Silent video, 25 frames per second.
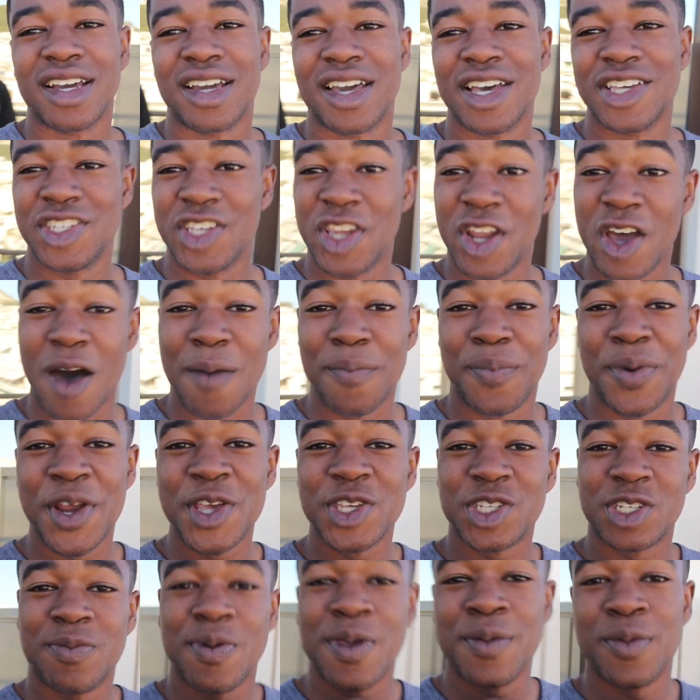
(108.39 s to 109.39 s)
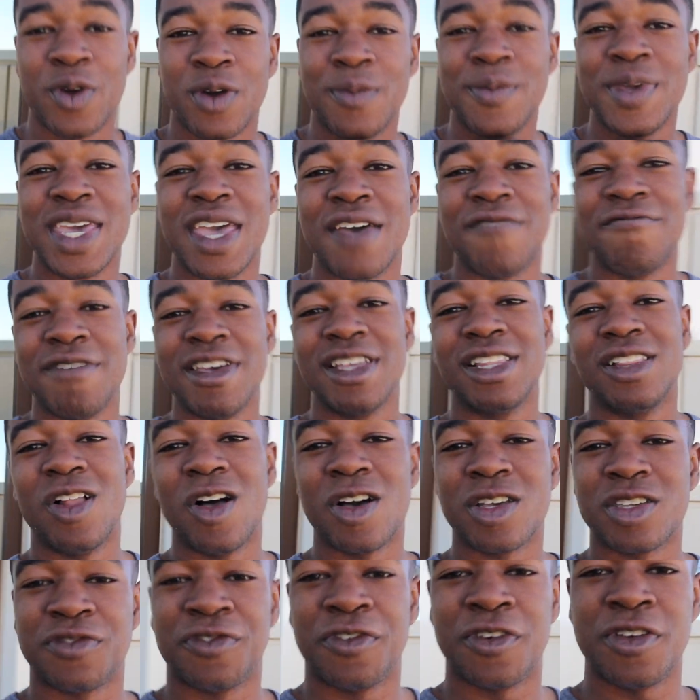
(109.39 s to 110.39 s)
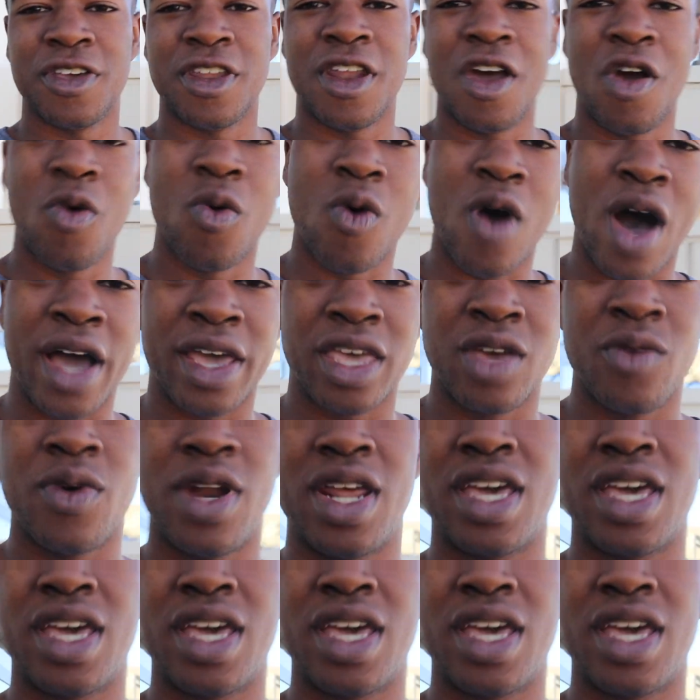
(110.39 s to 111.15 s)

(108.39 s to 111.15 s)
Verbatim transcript: Cause you know, I'm pretty sure people are gonna be giving me looks for, you know, walking